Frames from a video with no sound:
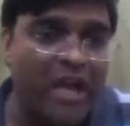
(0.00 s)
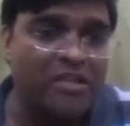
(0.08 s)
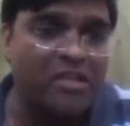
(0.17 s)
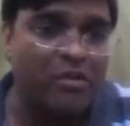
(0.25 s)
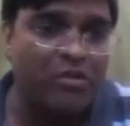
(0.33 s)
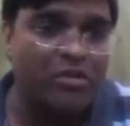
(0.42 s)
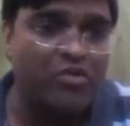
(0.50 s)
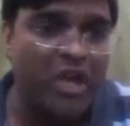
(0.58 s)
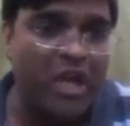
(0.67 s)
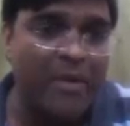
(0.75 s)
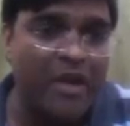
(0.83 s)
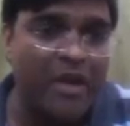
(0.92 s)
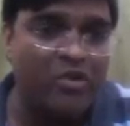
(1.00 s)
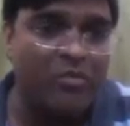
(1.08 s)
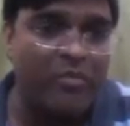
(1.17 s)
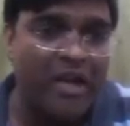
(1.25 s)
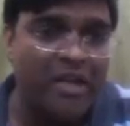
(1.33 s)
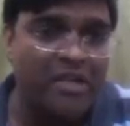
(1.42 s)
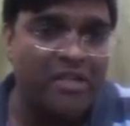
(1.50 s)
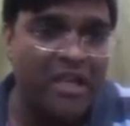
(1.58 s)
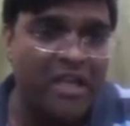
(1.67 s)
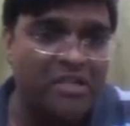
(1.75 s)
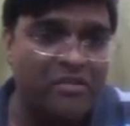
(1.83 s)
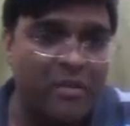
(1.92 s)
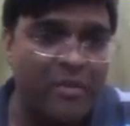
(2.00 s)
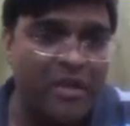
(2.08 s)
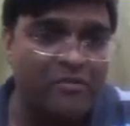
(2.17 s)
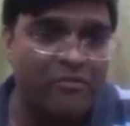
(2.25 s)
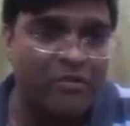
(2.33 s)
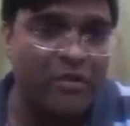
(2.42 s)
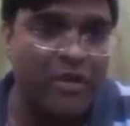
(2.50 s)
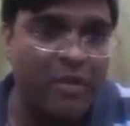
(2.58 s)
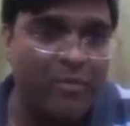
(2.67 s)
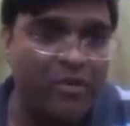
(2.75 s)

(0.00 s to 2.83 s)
Domain of integration will be bounded by y